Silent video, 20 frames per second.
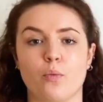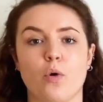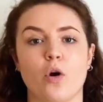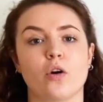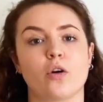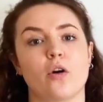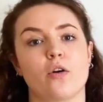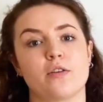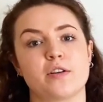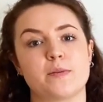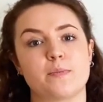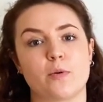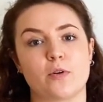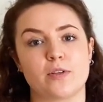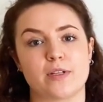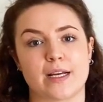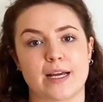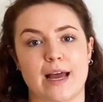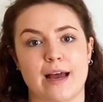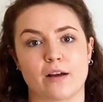What
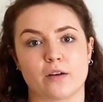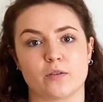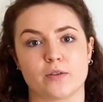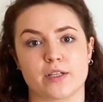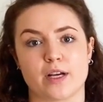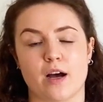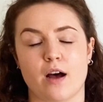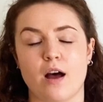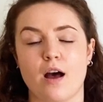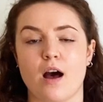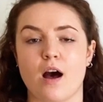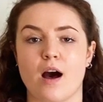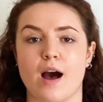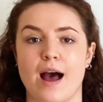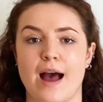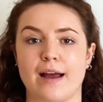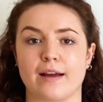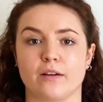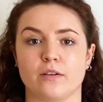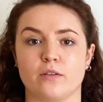corresponding angles
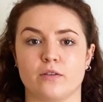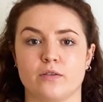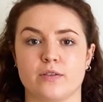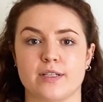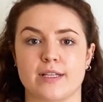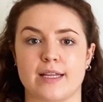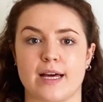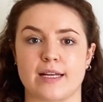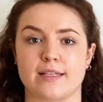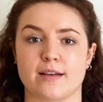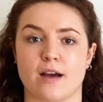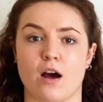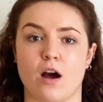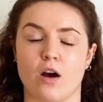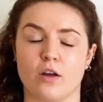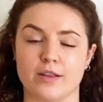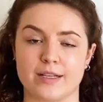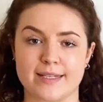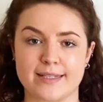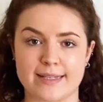are angles that are
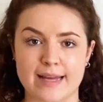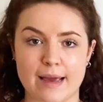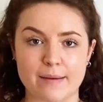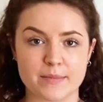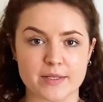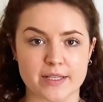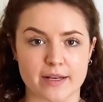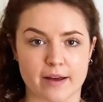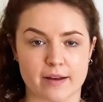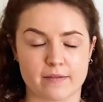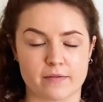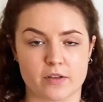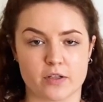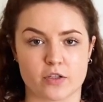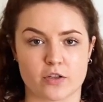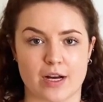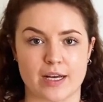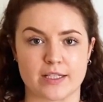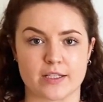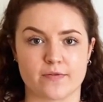on the same side of the
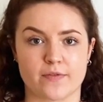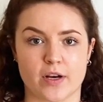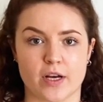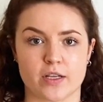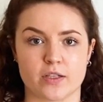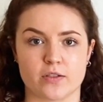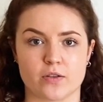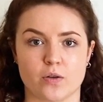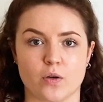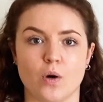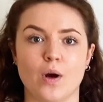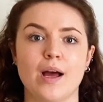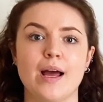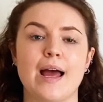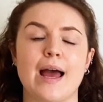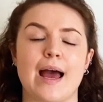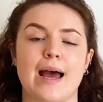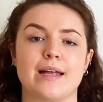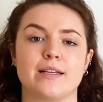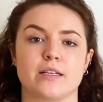transversal
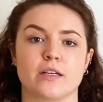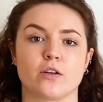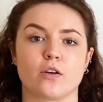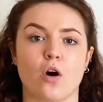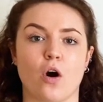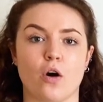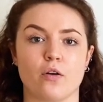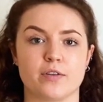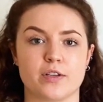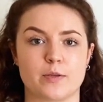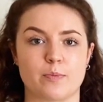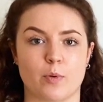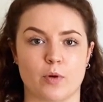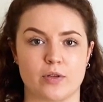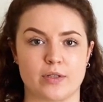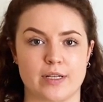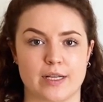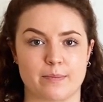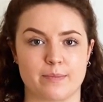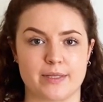and in
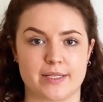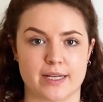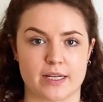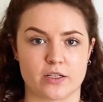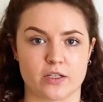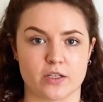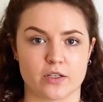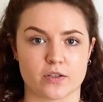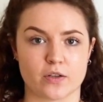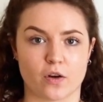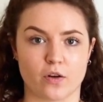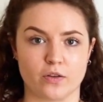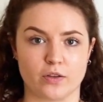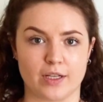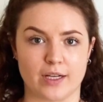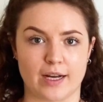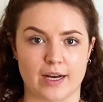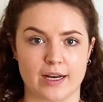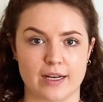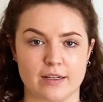corresponding positions on the
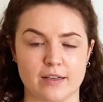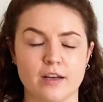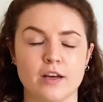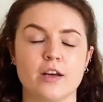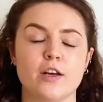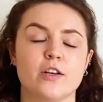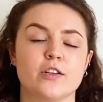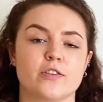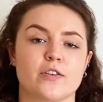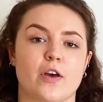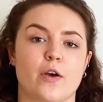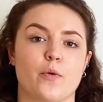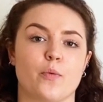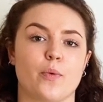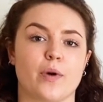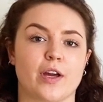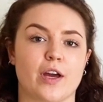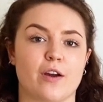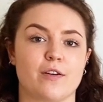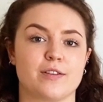line. So
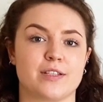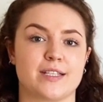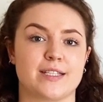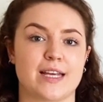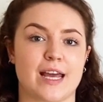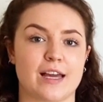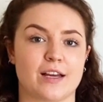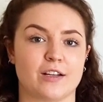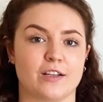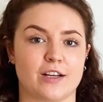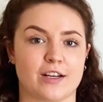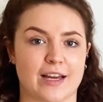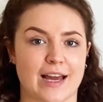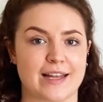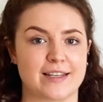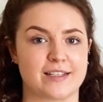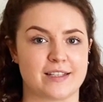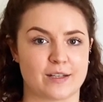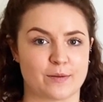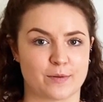we're going to take a look
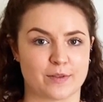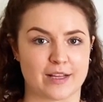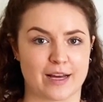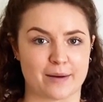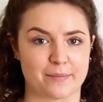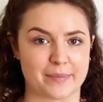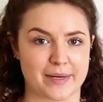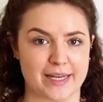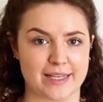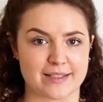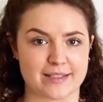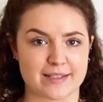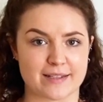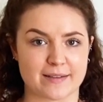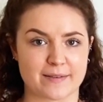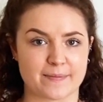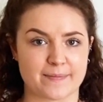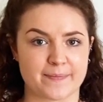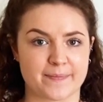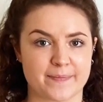and see what that
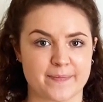means.